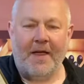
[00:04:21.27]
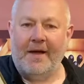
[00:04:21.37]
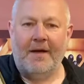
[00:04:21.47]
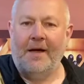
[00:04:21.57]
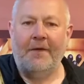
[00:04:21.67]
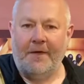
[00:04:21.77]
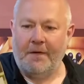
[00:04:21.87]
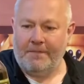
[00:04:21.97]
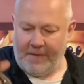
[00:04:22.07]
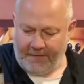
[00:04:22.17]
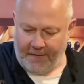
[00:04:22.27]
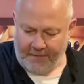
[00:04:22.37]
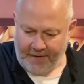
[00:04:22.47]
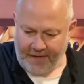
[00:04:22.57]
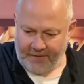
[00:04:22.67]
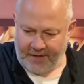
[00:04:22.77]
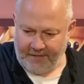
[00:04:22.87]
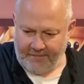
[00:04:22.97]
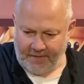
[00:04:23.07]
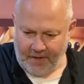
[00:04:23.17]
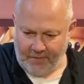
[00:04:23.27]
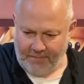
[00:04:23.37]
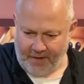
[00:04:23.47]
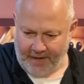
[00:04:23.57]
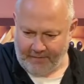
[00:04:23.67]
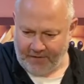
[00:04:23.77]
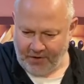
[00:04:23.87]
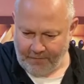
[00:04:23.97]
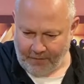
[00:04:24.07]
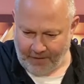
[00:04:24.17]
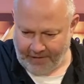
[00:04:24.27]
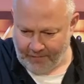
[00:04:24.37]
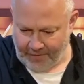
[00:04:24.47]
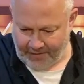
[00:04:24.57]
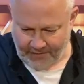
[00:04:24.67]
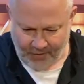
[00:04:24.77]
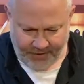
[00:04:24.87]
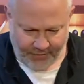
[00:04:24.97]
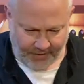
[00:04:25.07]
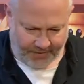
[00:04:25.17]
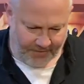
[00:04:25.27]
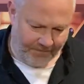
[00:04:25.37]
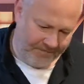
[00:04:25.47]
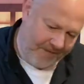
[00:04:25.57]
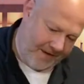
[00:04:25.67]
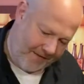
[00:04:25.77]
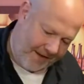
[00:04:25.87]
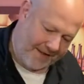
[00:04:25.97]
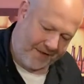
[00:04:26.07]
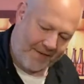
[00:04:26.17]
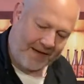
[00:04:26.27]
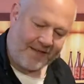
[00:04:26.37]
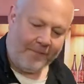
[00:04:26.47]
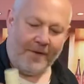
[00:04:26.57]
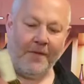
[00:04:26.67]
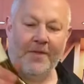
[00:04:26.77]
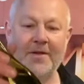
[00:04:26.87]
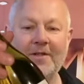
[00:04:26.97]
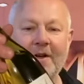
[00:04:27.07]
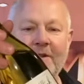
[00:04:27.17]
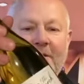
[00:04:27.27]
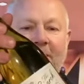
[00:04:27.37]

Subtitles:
If you can pronounce it, go and buy it. Super wine. Well done, Waitrose. Okay, so next up, The Search.